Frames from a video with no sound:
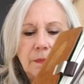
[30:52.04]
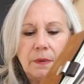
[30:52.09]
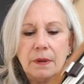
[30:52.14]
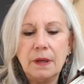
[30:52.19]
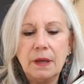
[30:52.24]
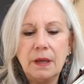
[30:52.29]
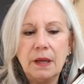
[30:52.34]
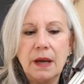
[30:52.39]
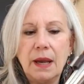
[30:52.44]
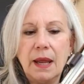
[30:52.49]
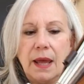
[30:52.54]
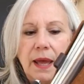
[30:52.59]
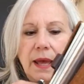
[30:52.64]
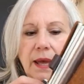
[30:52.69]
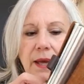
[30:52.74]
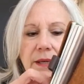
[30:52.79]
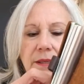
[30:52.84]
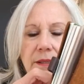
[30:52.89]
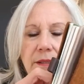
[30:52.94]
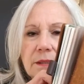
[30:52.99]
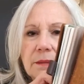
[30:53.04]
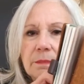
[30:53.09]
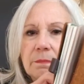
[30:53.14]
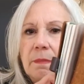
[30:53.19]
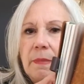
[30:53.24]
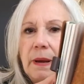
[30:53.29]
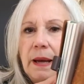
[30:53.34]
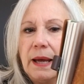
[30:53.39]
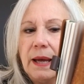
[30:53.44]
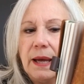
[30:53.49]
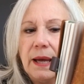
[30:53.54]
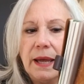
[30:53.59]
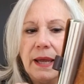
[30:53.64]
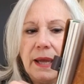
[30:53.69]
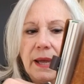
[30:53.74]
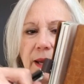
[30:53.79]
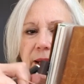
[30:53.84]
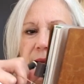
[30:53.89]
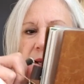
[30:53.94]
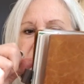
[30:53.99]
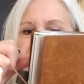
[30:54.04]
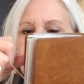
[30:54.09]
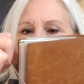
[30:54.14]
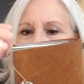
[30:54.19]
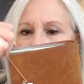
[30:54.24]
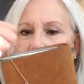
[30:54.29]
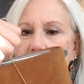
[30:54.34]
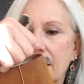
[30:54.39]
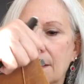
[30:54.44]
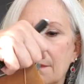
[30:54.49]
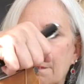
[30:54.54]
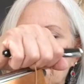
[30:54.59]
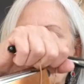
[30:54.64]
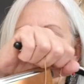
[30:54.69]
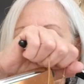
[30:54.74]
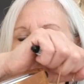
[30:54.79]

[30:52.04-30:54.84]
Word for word: it has my um,